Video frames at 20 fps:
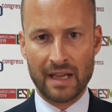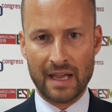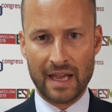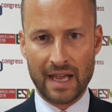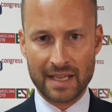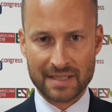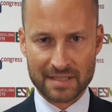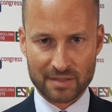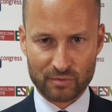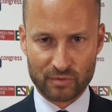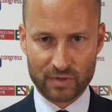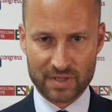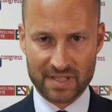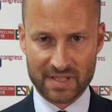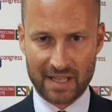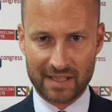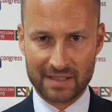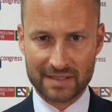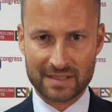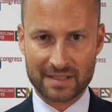As a
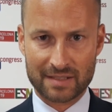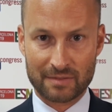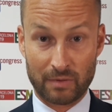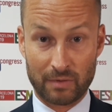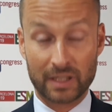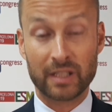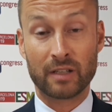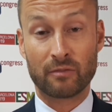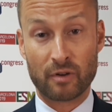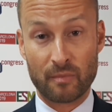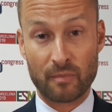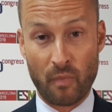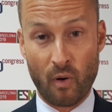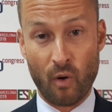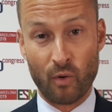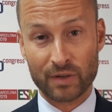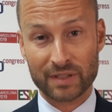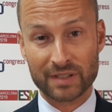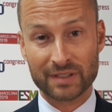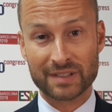result, what he
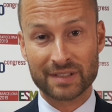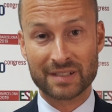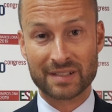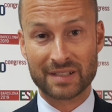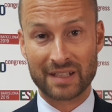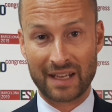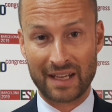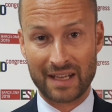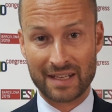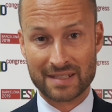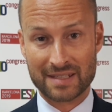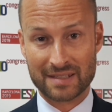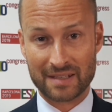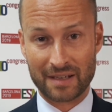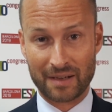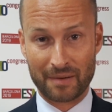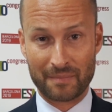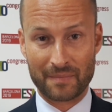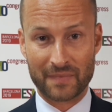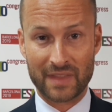reported is
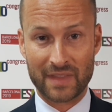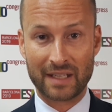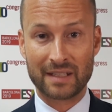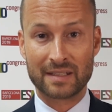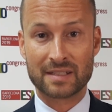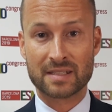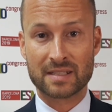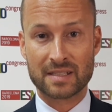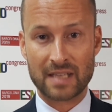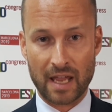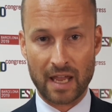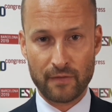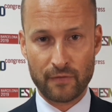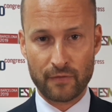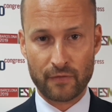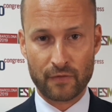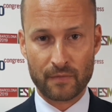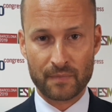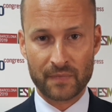that it's safe.